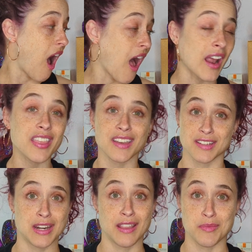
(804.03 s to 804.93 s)
I
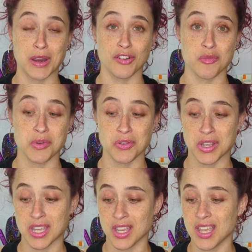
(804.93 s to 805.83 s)
think Danessa Myricks
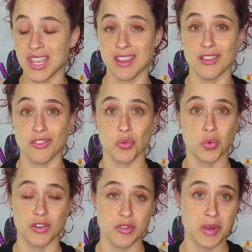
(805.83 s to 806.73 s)
Beauty is
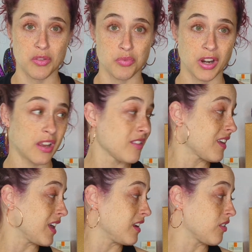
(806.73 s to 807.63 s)
one of the best brands,
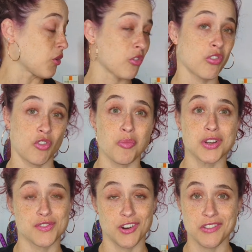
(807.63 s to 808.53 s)
and there's so
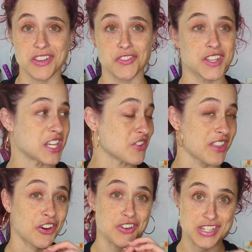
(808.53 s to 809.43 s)
much of her stuff in here.
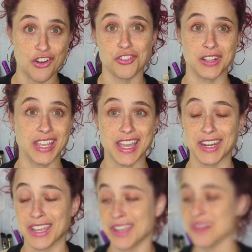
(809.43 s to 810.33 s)
They are definitely
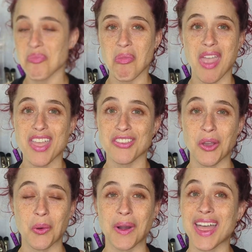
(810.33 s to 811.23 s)
getting it.
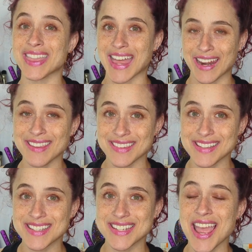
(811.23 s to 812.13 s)
So that is
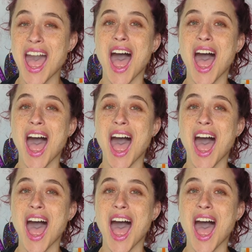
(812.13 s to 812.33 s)
it.